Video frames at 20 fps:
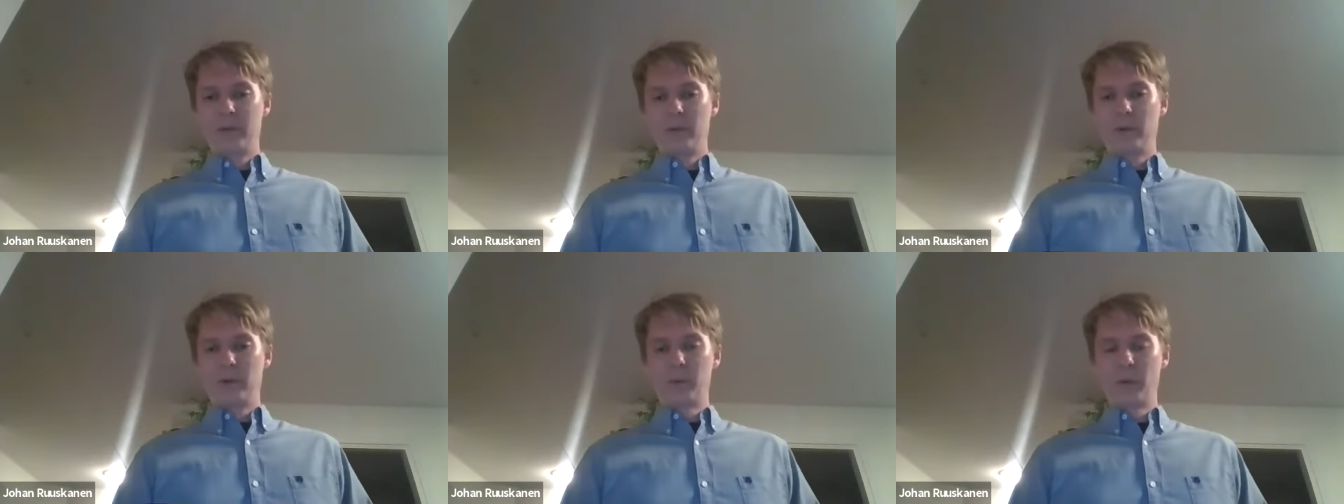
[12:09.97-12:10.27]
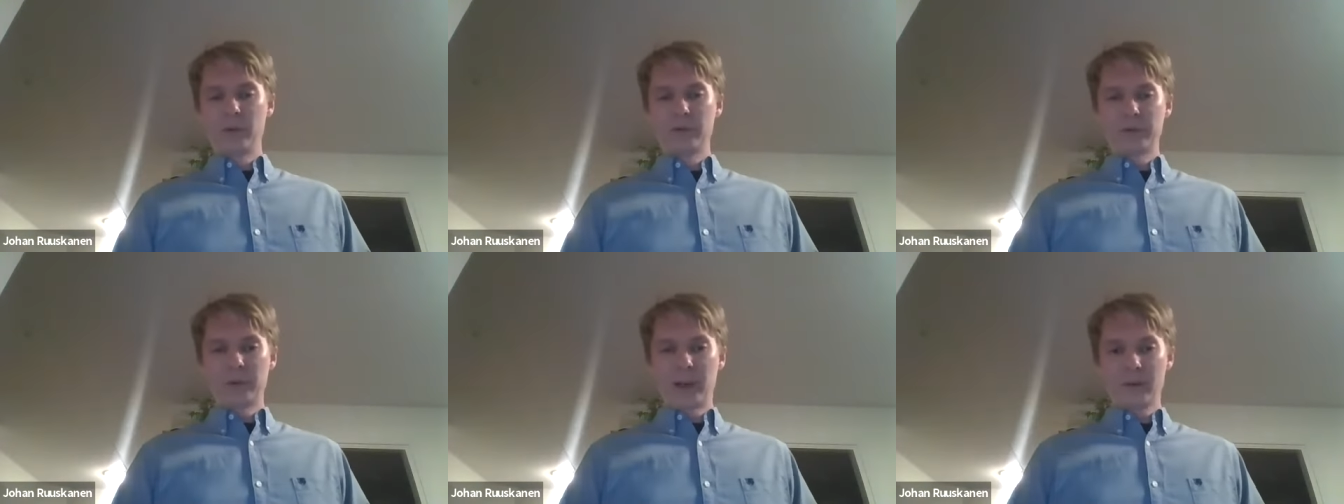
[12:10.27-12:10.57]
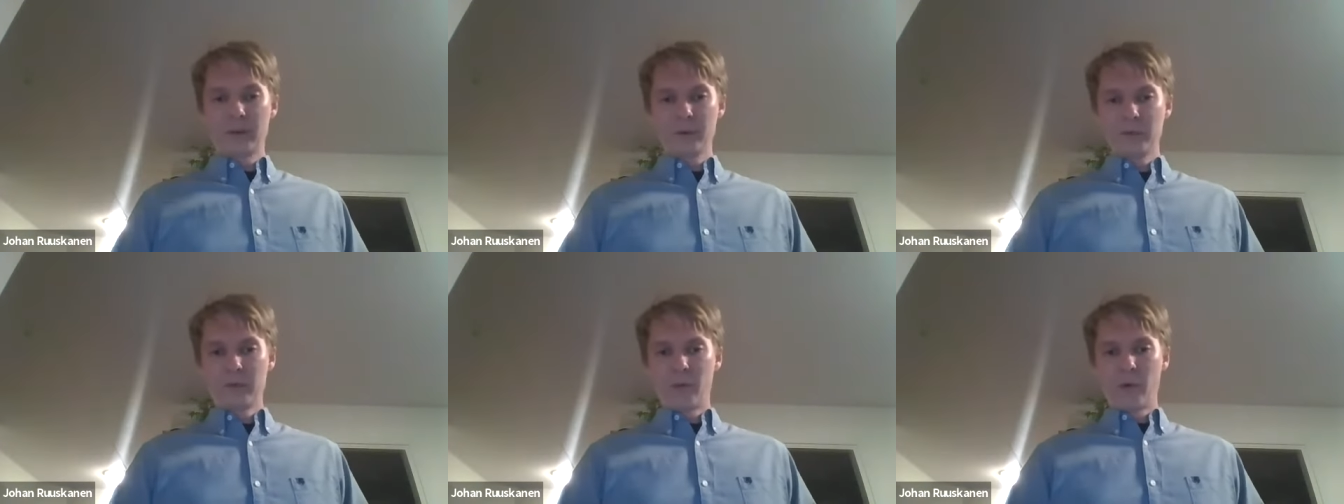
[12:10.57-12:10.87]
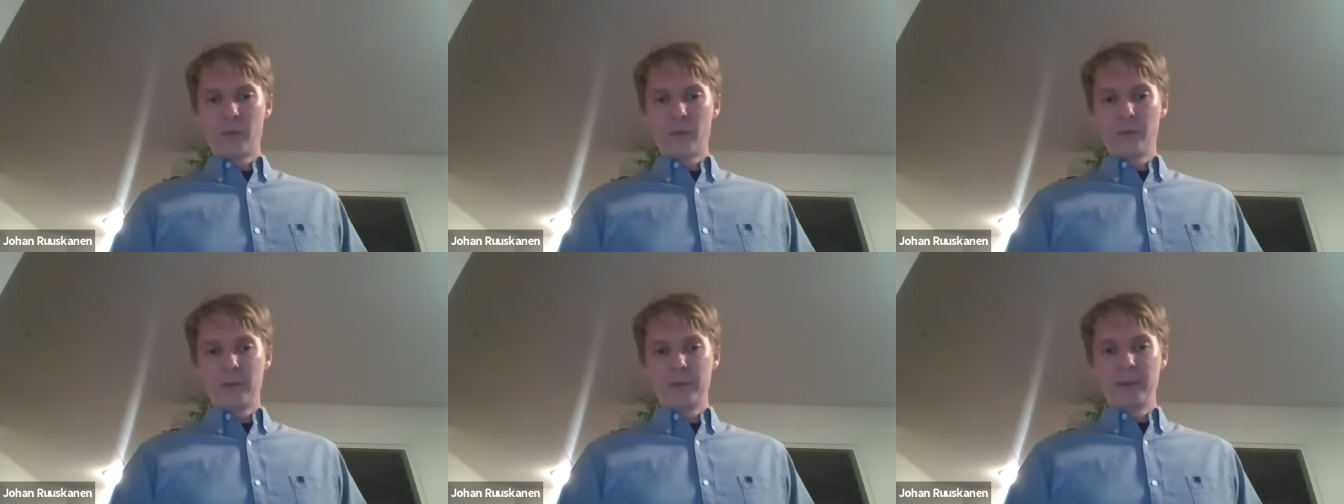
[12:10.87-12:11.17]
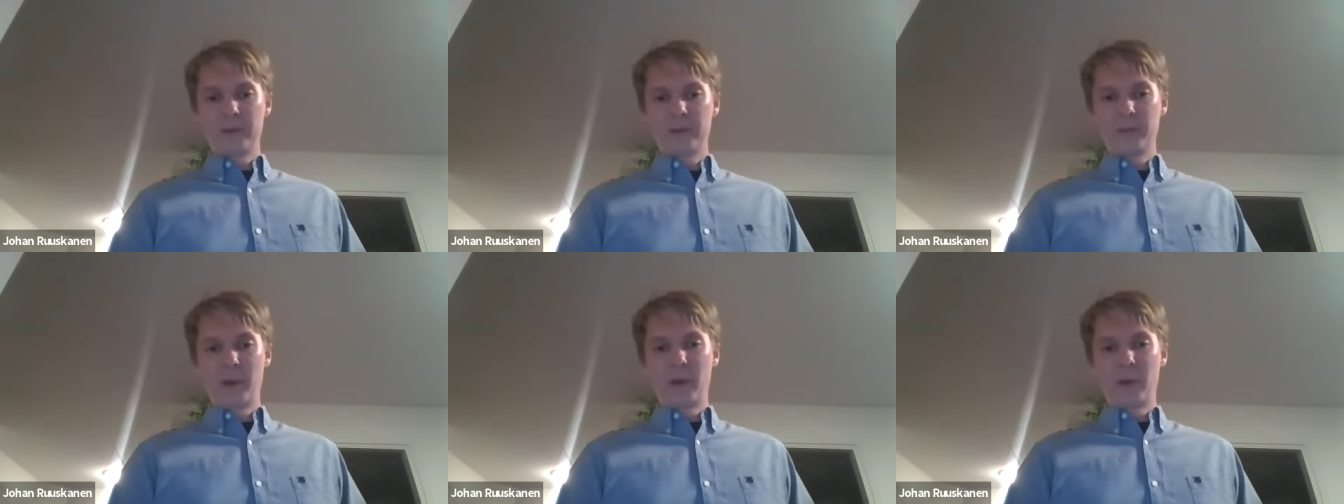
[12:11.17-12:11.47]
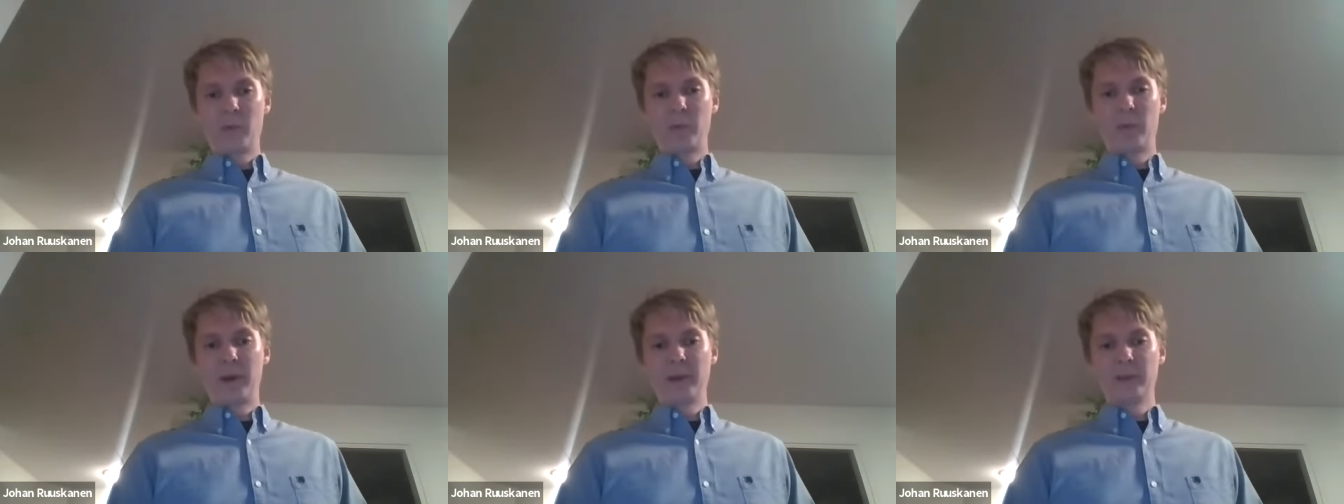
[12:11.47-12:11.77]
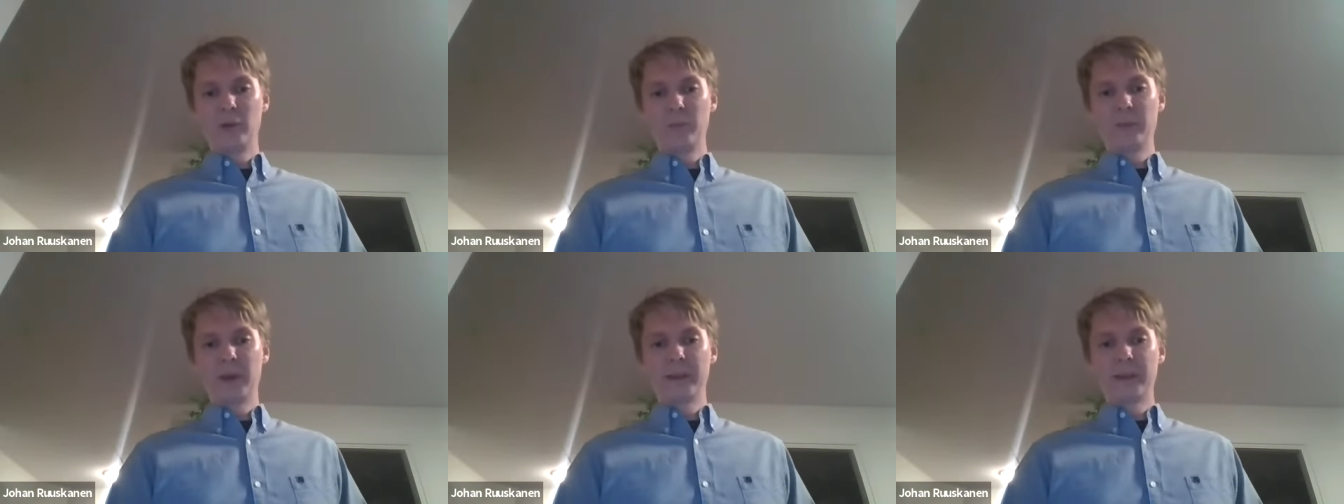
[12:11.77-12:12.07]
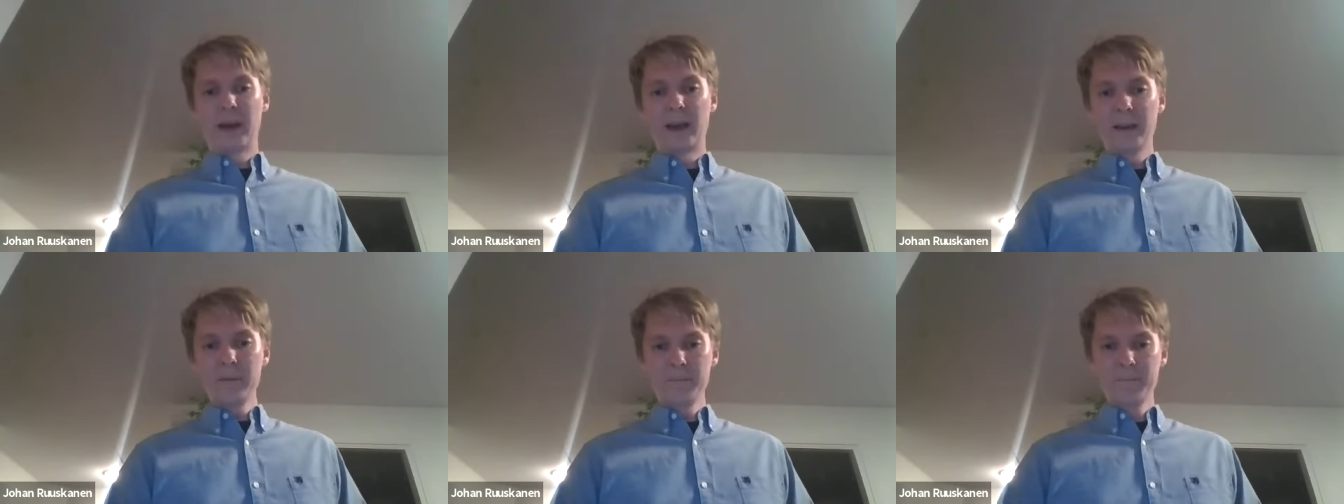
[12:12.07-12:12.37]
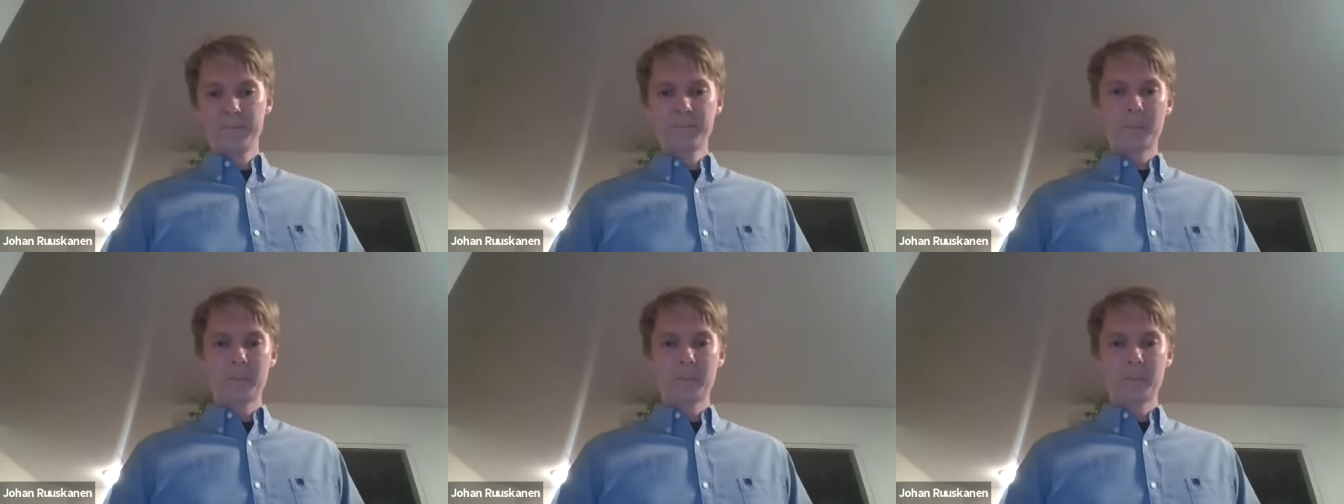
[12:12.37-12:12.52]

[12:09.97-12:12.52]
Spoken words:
response time from this paper by Gupta et al.,